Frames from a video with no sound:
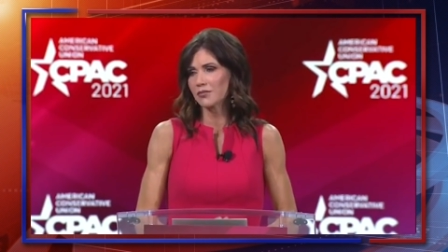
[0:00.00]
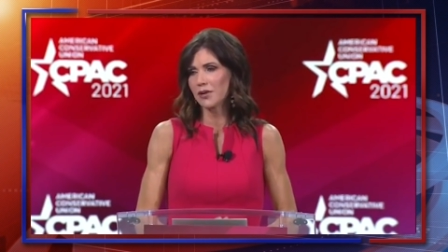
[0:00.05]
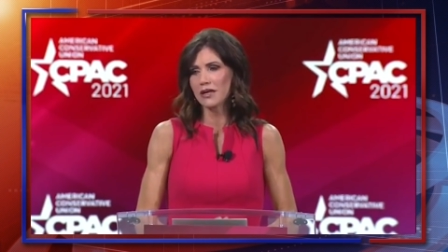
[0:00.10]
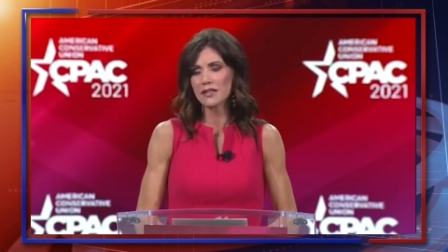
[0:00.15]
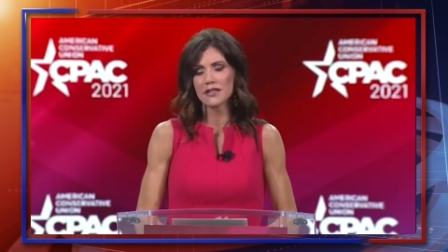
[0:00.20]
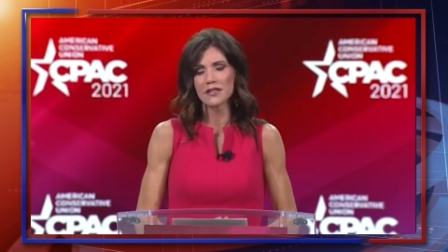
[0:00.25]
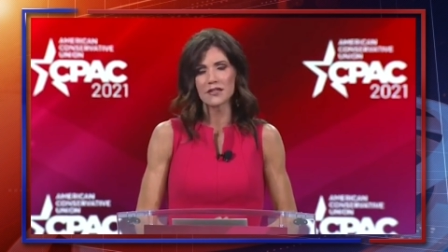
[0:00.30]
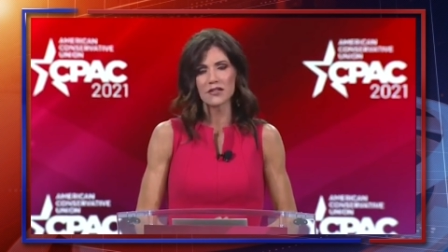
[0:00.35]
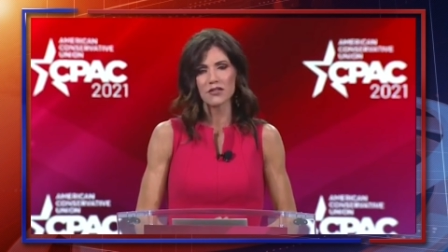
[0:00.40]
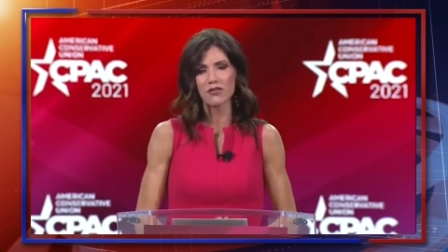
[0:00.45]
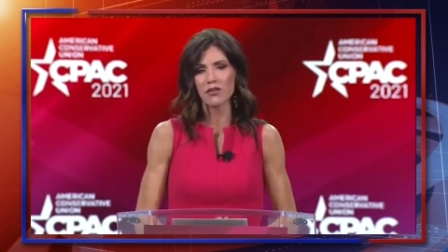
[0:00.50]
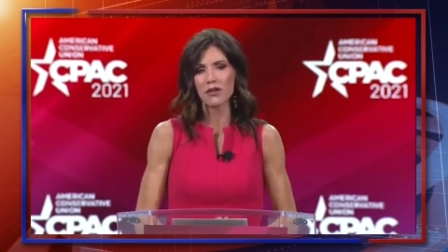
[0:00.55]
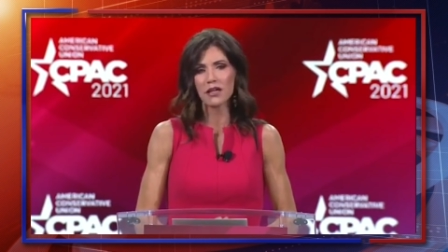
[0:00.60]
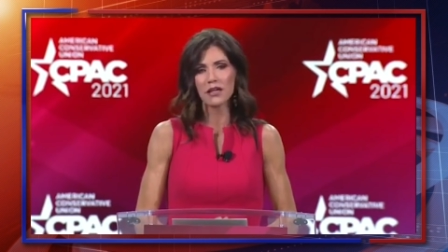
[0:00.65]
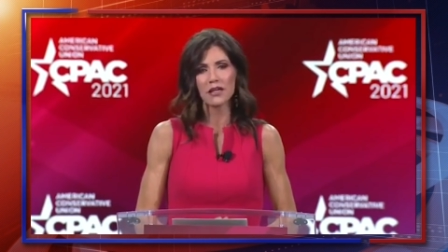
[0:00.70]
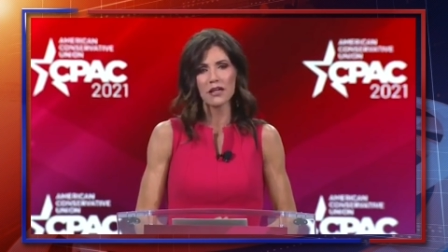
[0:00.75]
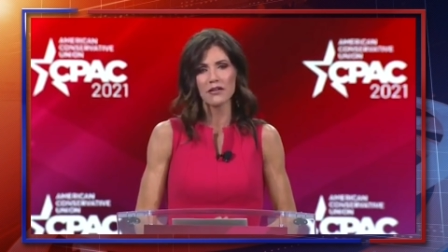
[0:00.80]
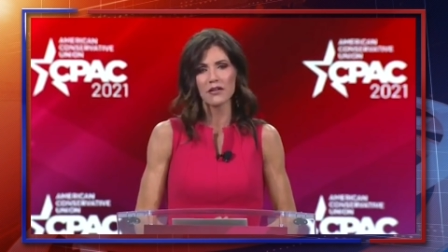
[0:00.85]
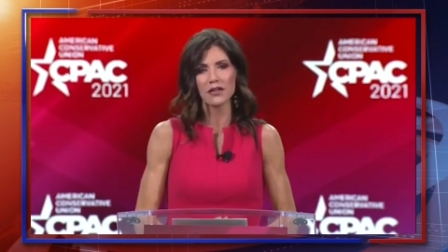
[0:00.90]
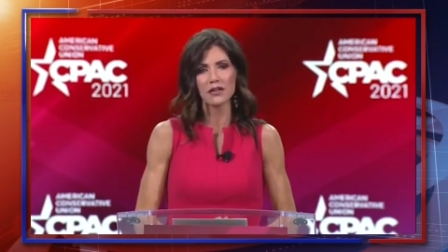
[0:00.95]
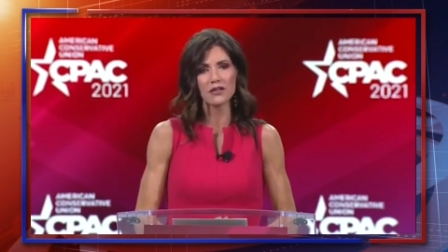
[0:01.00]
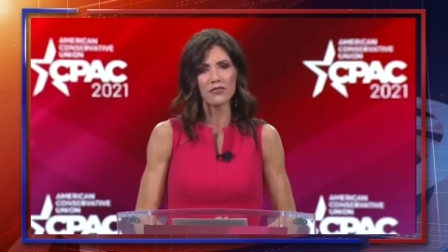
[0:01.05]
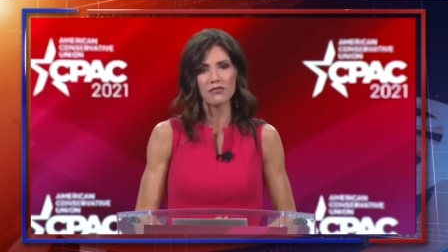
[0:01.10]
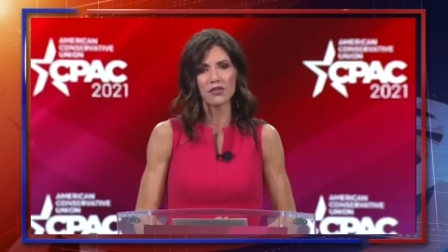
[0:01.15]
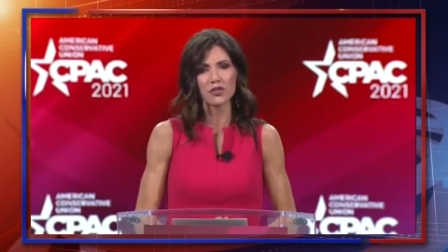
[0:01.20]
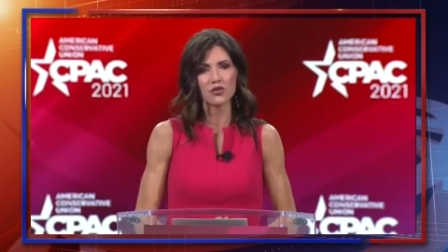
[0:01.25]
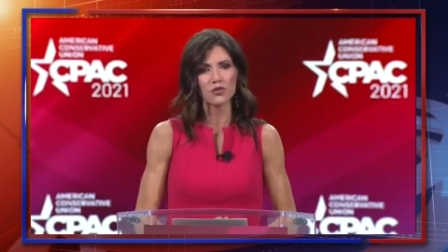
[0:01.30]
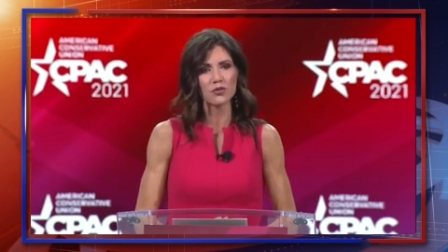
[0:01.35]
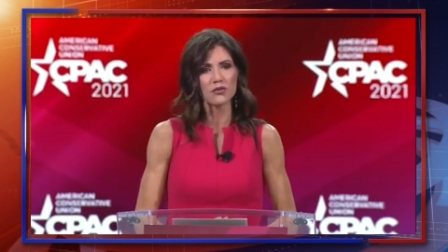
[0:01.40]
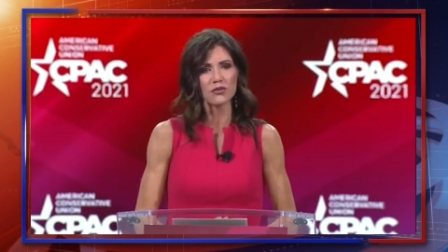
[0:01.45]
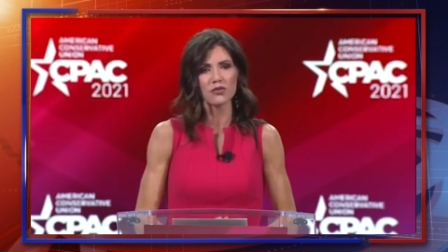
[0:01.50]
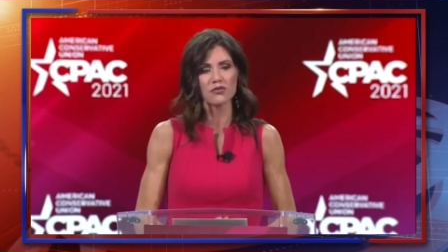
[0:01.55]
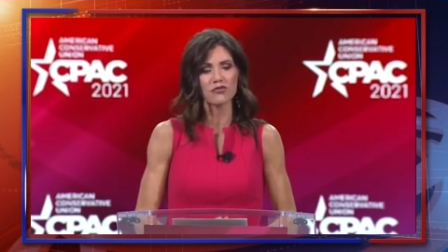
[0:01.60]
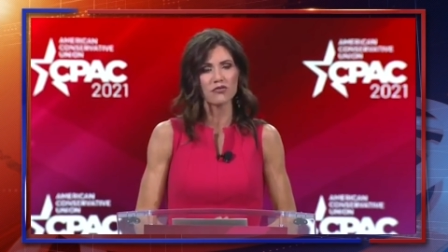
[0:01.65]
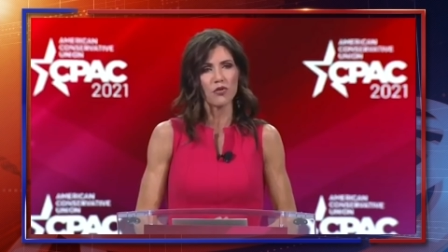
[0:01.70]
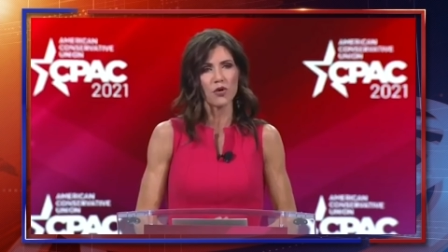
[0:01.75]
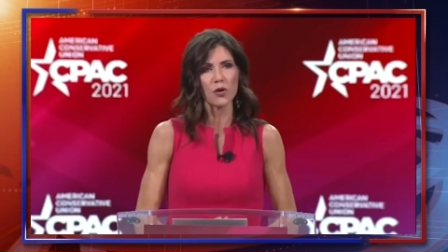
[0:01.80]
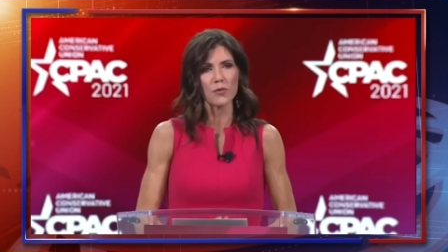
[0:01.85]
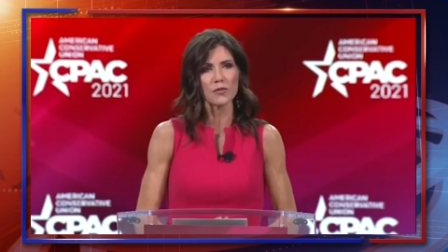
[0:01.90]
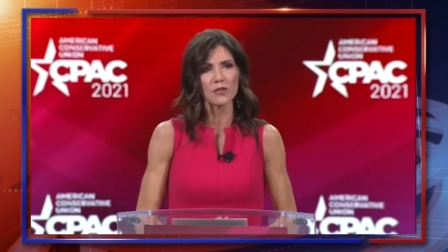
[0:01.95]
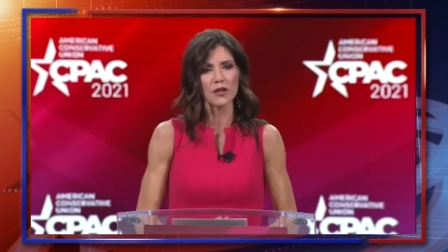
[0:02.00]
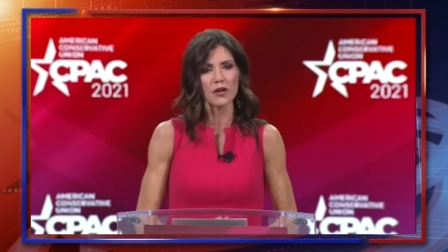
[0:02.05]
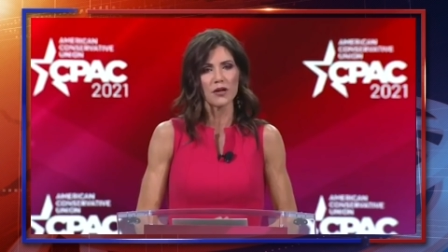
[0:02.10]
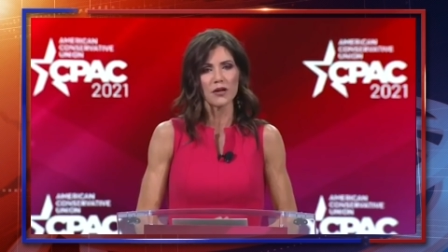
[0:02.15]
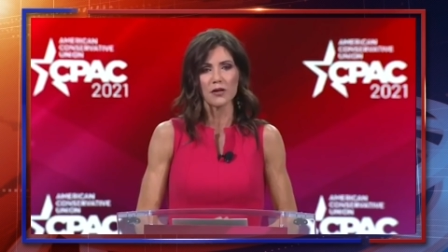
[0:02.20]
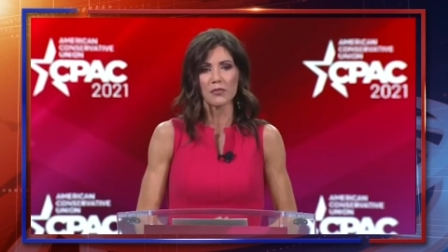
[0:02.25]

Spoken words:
By discrediting the individuals who formed